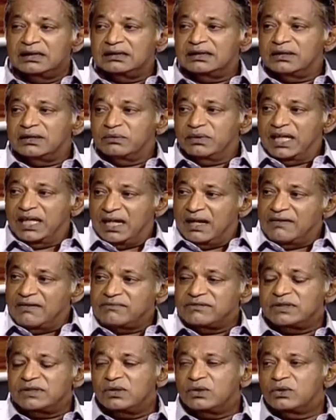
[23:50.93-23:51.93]
That we
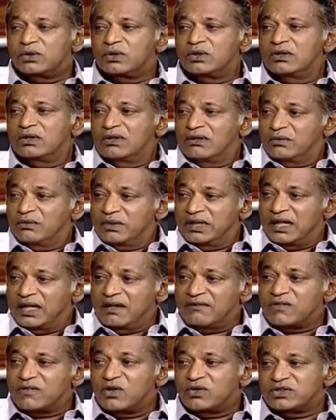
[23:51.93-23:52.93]
have a law, we
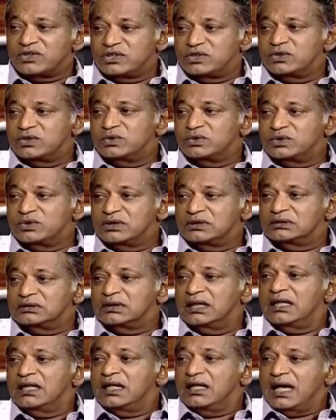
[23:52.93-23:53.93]
have constitution,
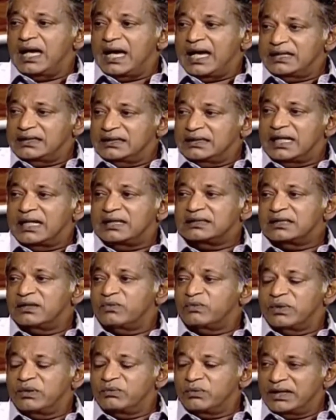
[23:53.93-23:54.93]
and
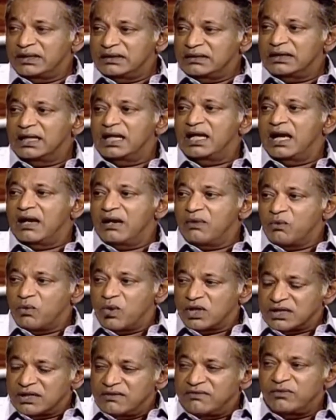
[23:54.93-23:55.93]
that we will,
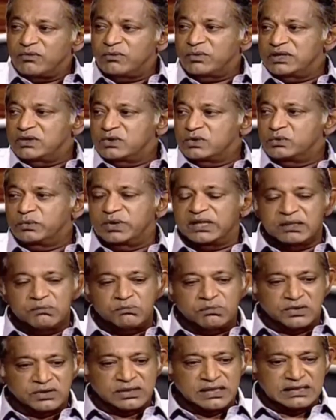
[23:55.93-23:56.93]
whatever we do, we can
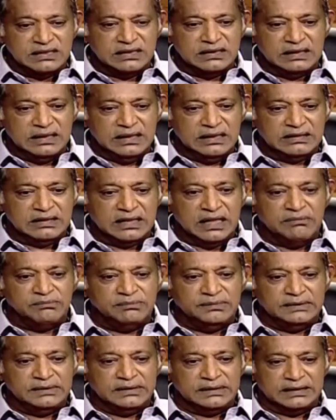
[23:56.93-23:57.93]
protest against
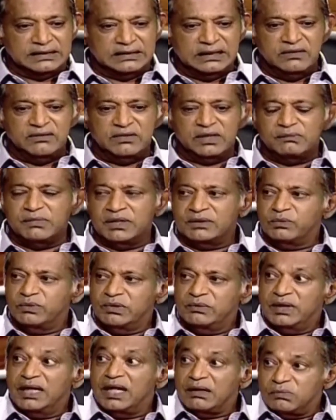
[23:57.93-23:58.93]
government, et cetera, but we
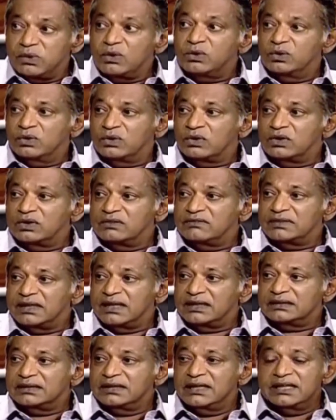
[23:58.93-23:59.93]
will uphold all of that.